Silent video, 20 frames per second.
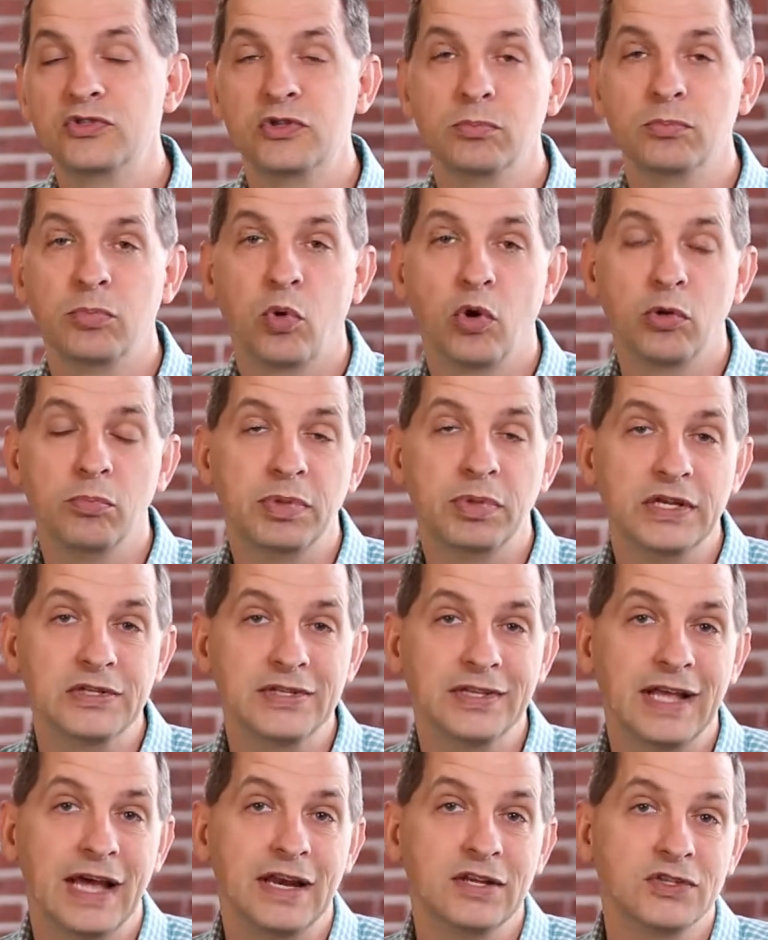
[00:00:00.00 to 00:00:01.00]
important piece,
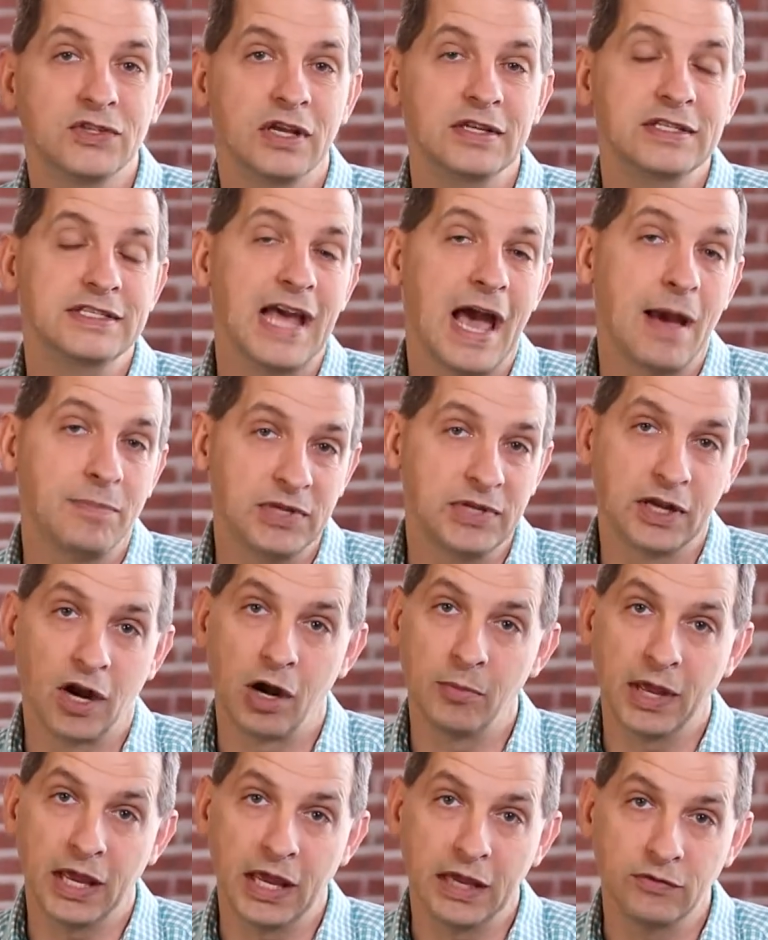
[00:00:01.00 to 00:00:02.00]
and that is adapting our
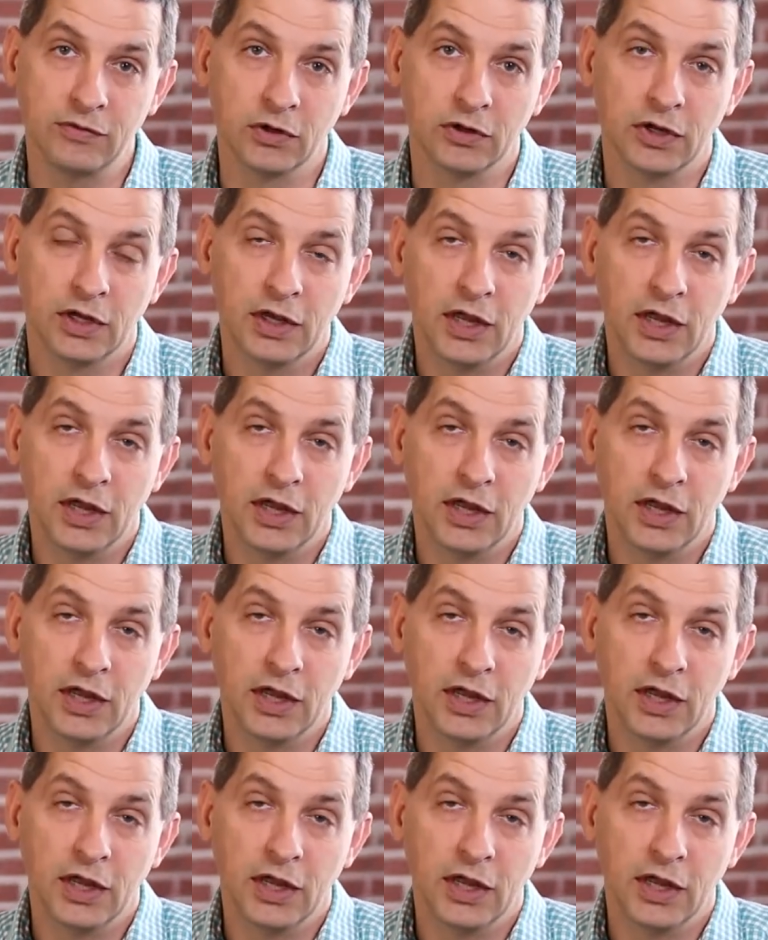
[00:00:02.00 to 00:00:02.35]
behavior.